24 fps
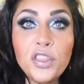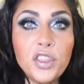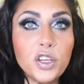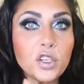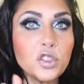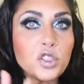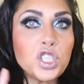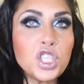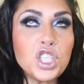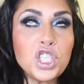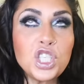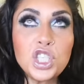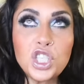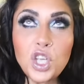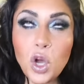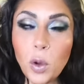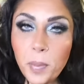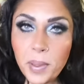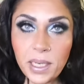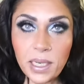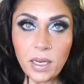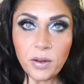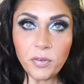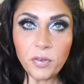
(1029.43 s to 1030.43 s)
There's
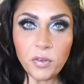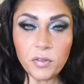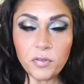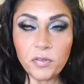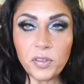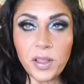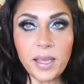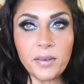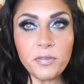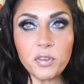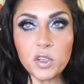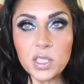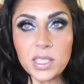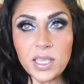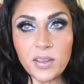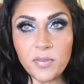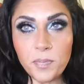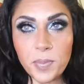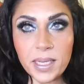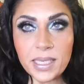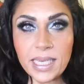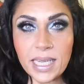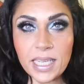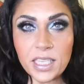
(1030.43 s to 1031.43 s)
so many different flavors
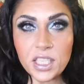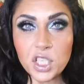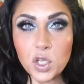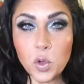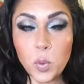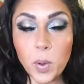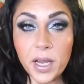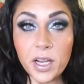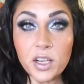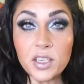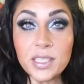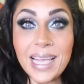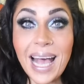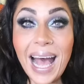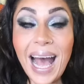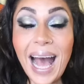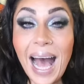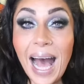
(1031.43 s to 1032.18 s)
of Midday Squares.